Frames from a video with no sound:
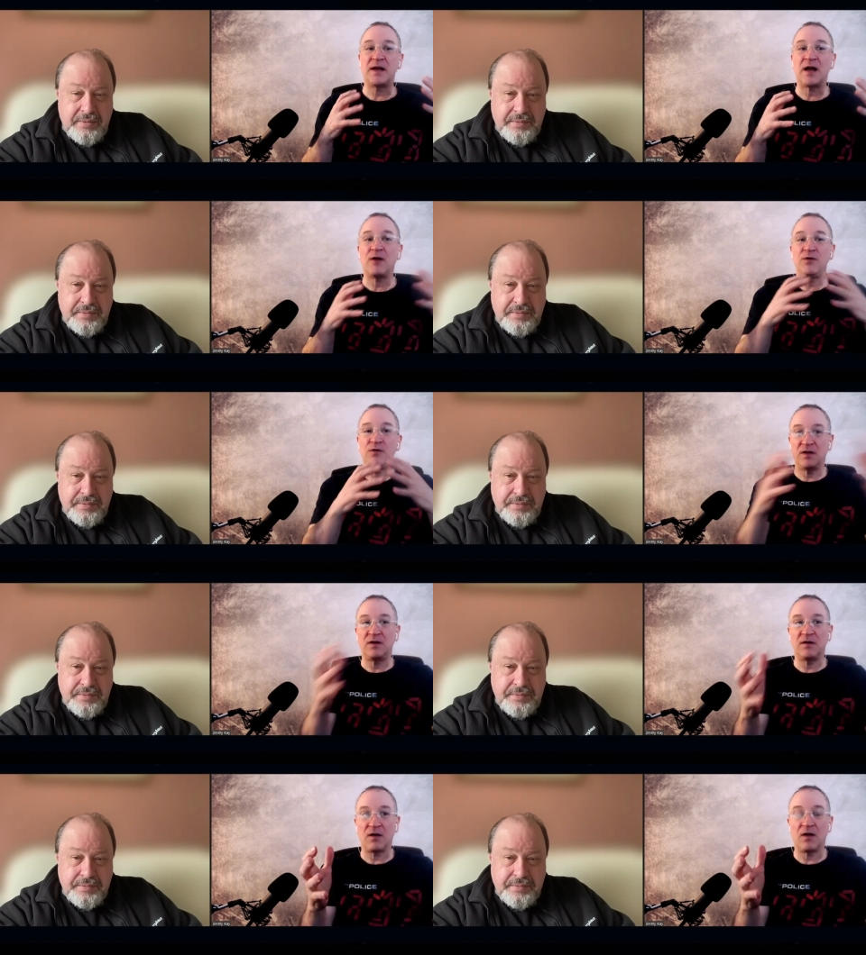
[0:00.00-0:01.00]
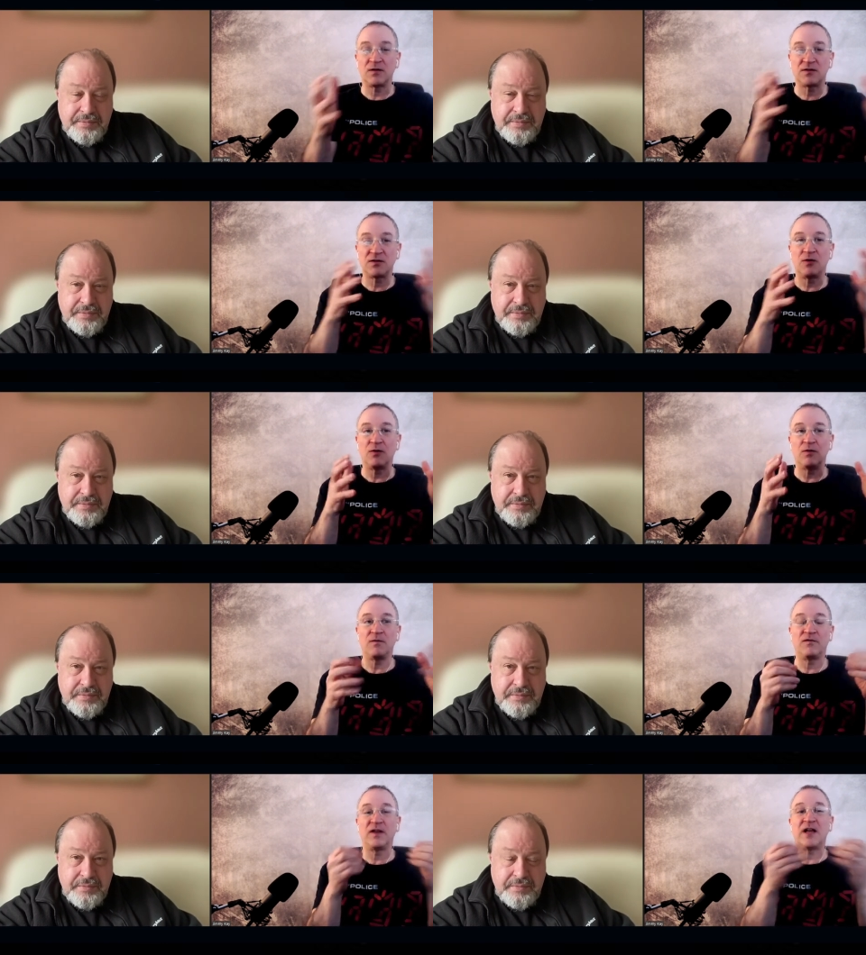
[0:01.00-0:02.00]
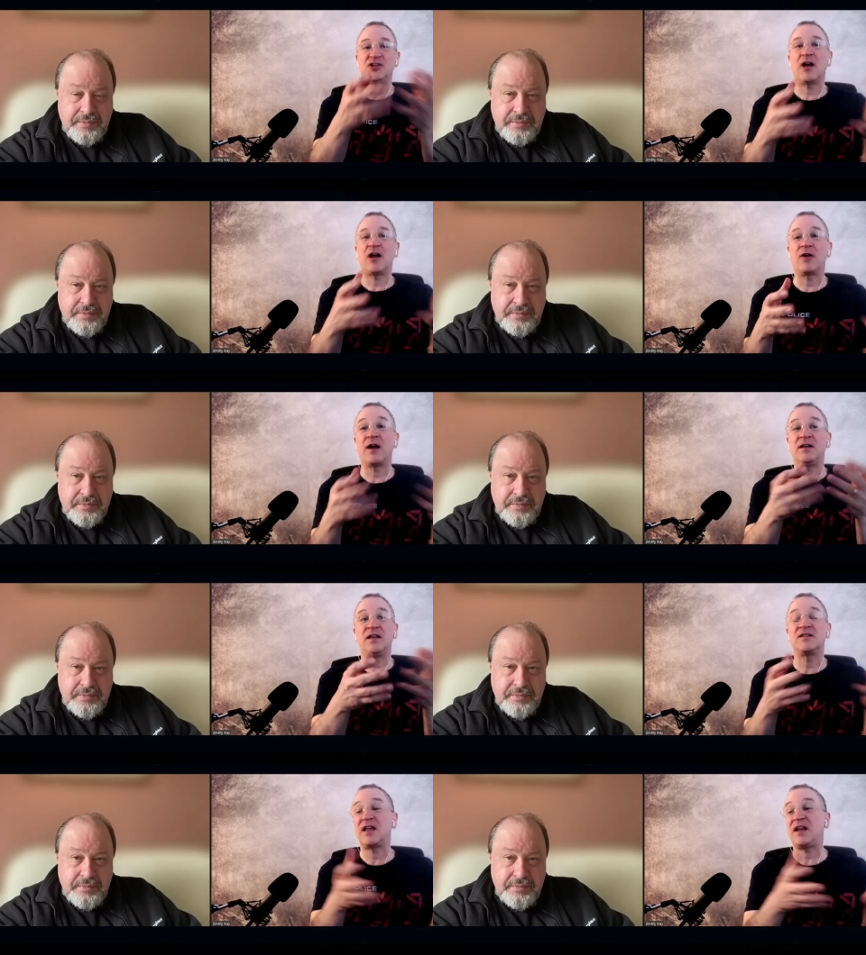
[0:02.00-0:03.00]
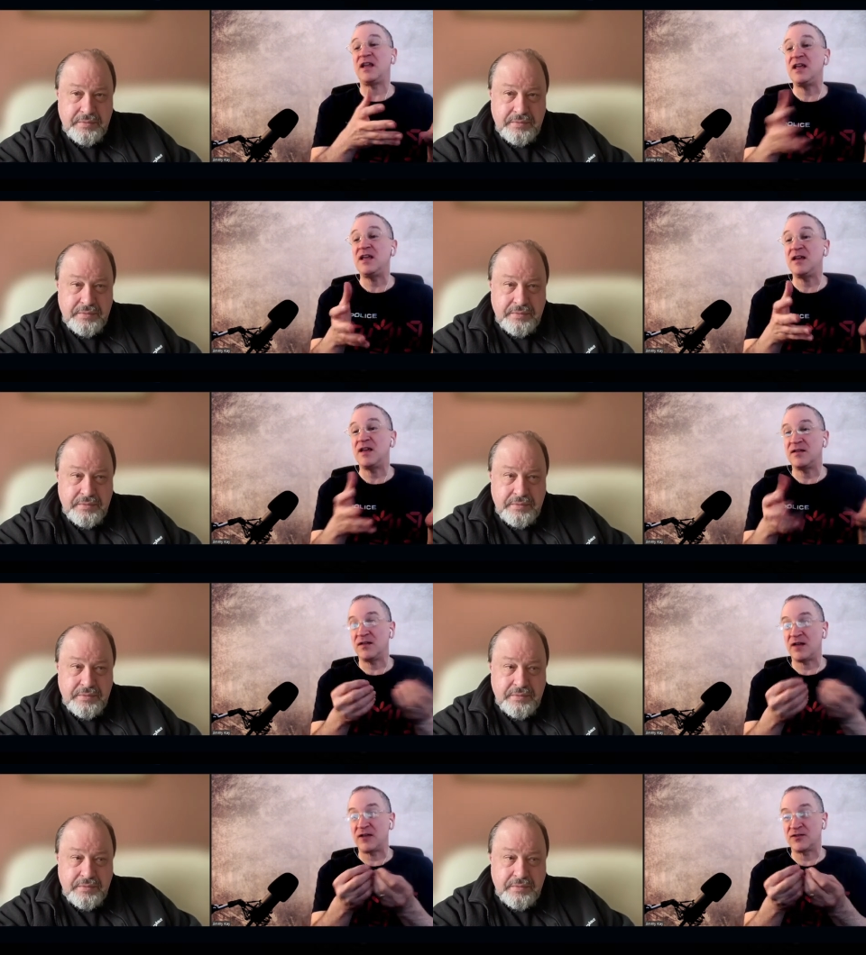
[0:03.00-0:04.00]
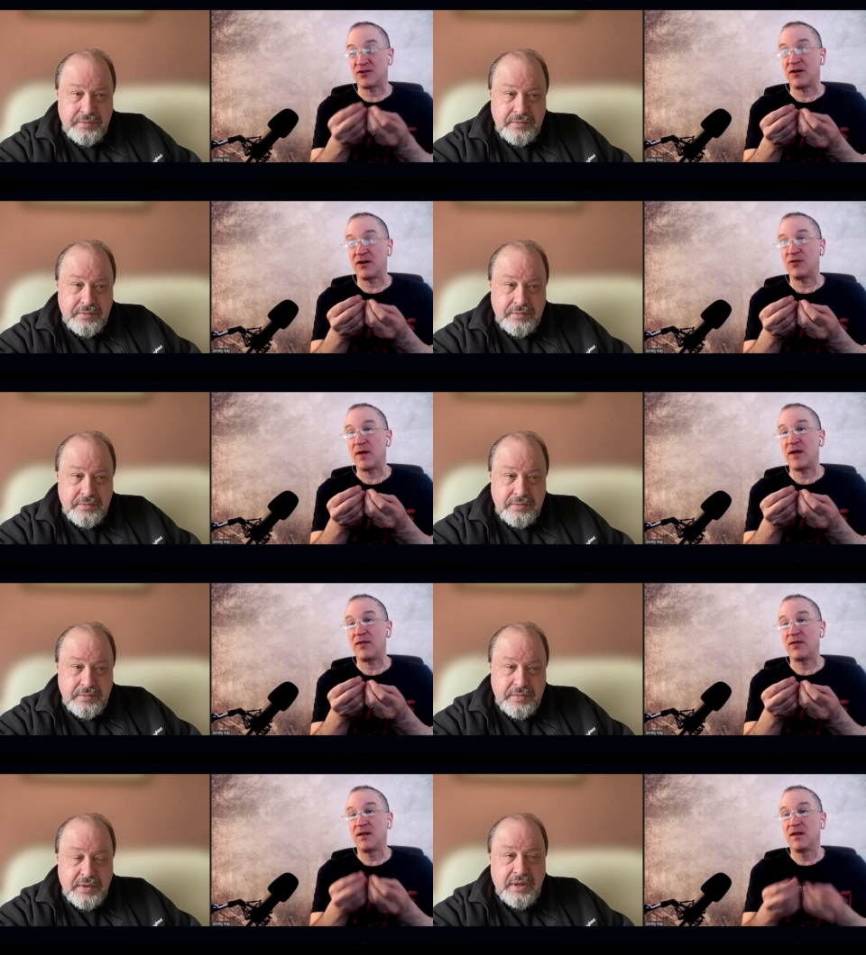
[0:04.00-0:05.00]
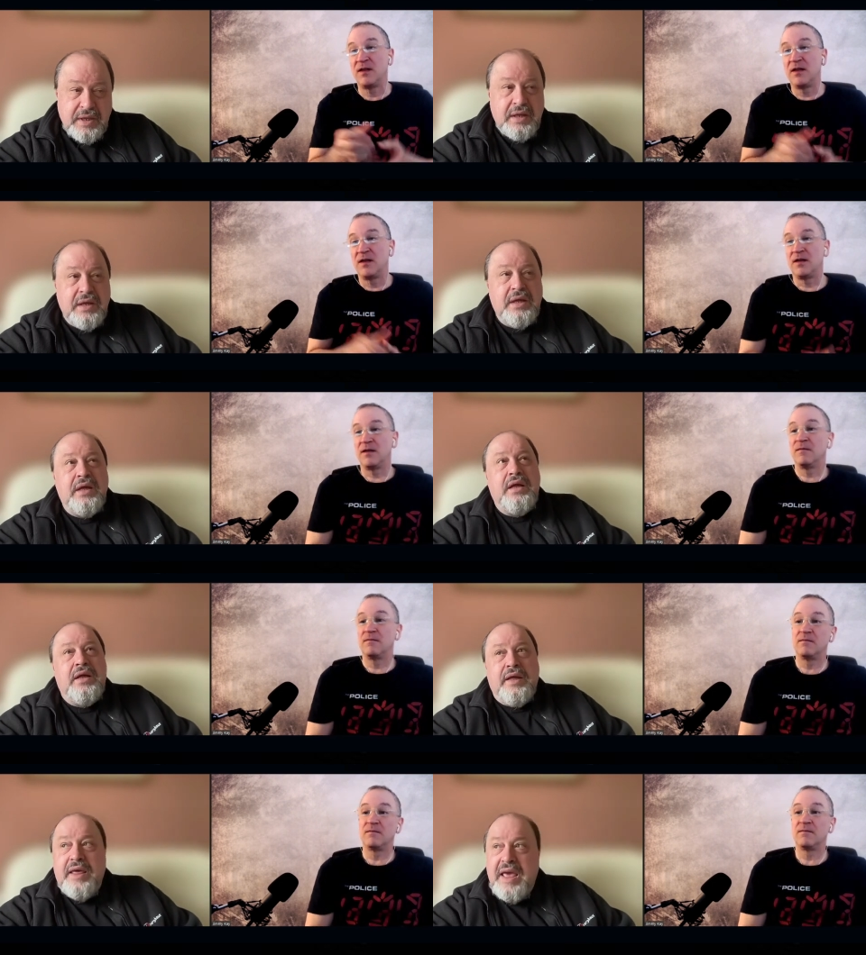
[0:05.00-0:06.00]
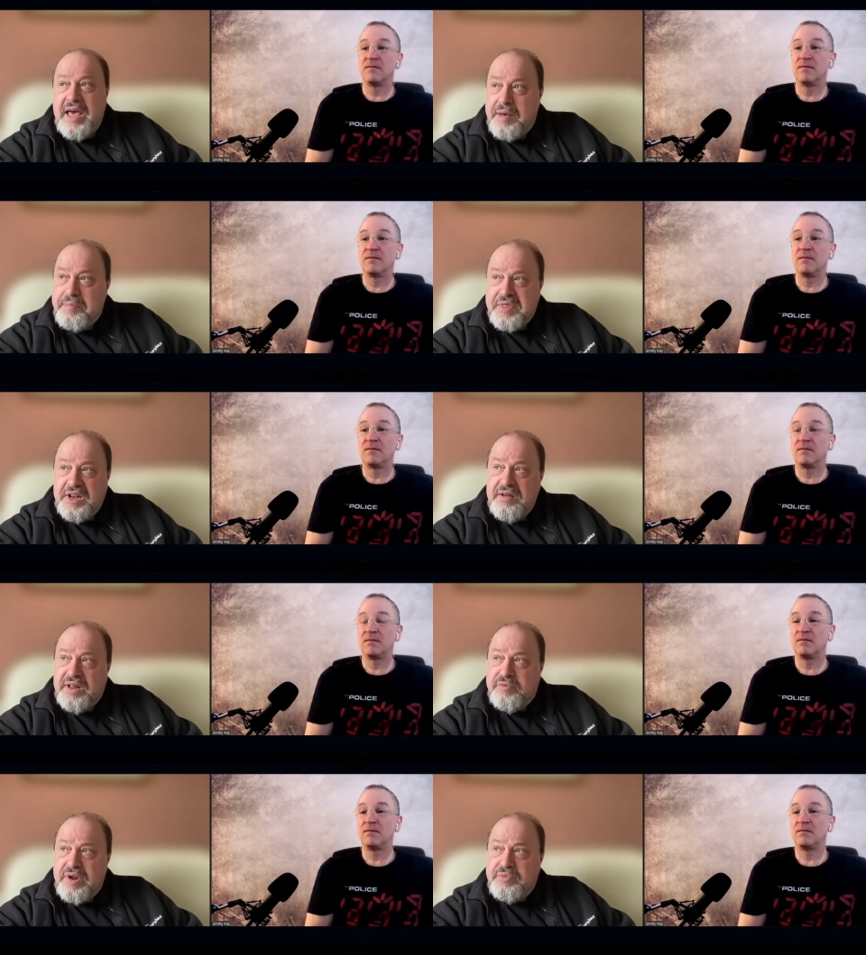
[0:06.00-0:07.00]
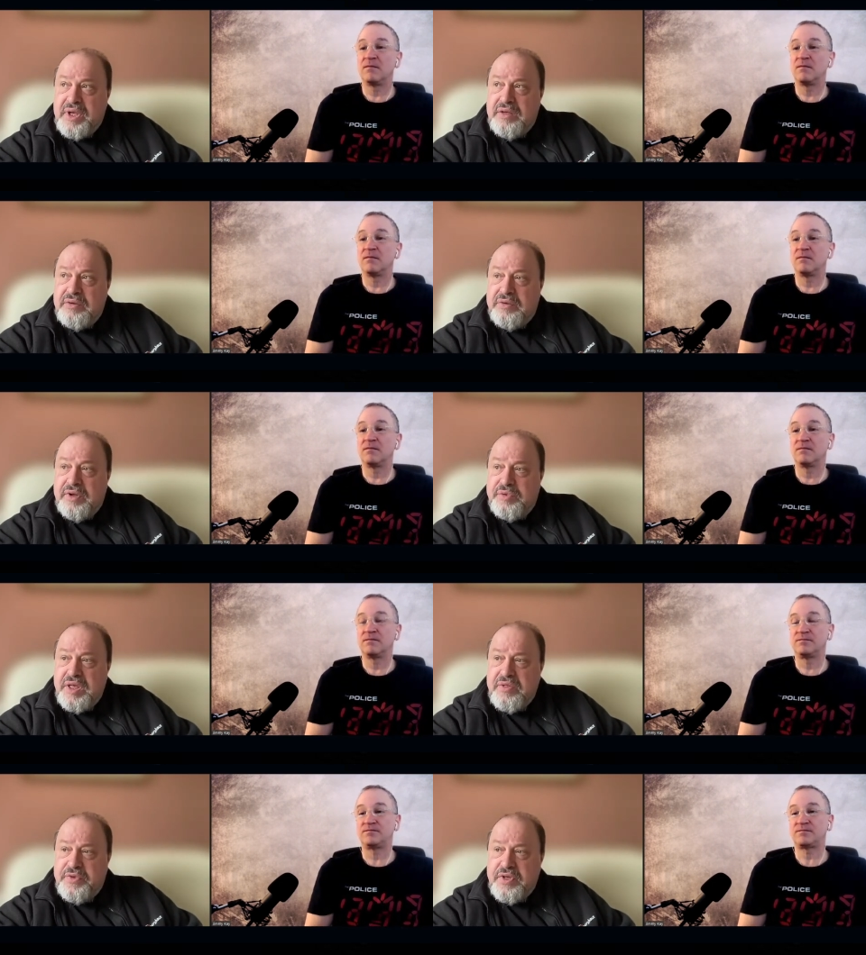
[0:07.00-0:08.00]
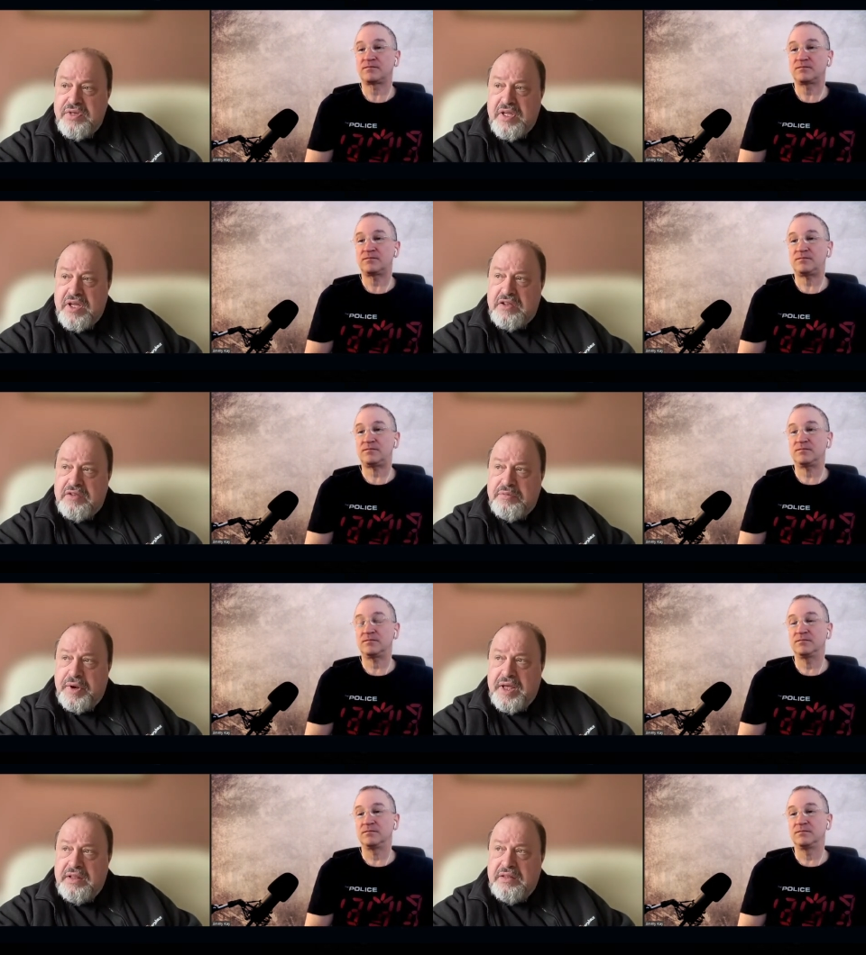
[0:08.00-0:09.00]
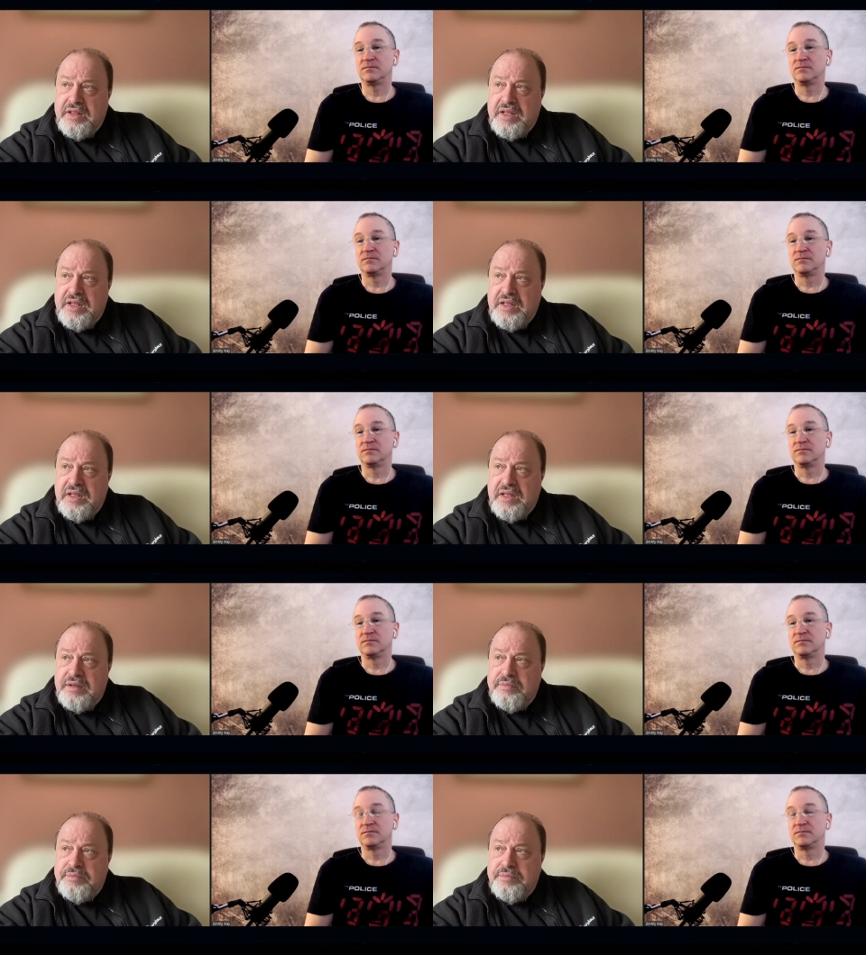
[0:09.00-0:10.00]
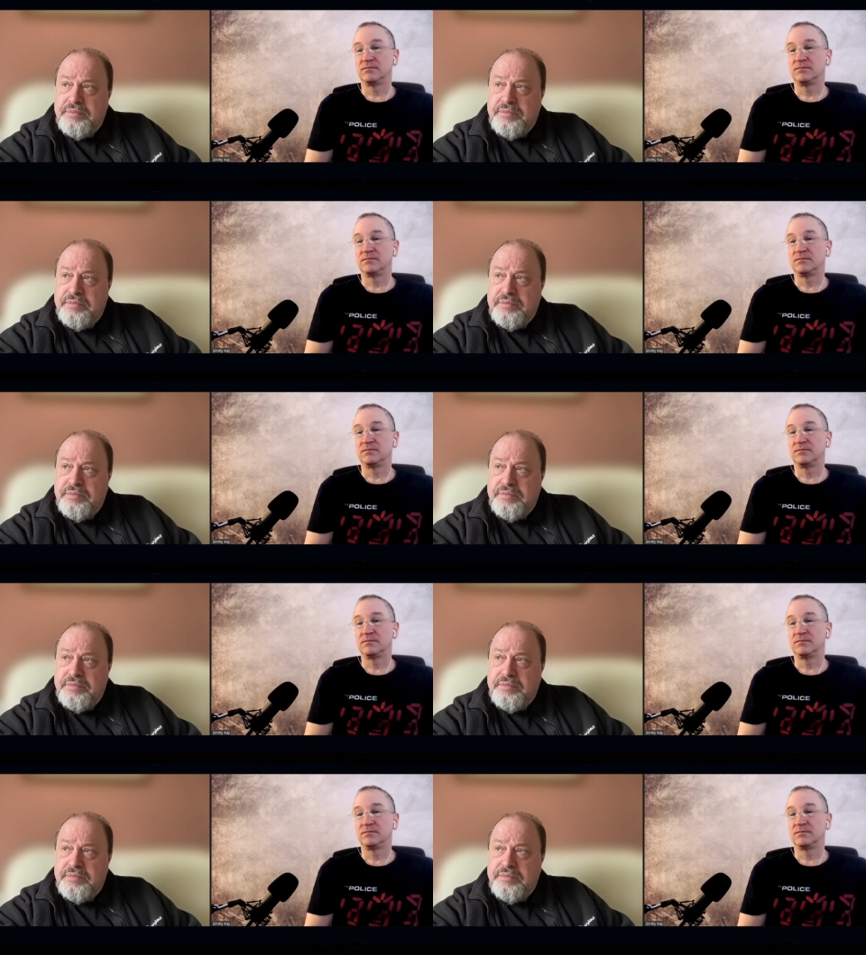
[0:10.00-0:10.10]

Speaker 1: but now you can also flesh out ideas that he has started with.
Speaker 2: Yeah, absolutely. When we we first started playing the um,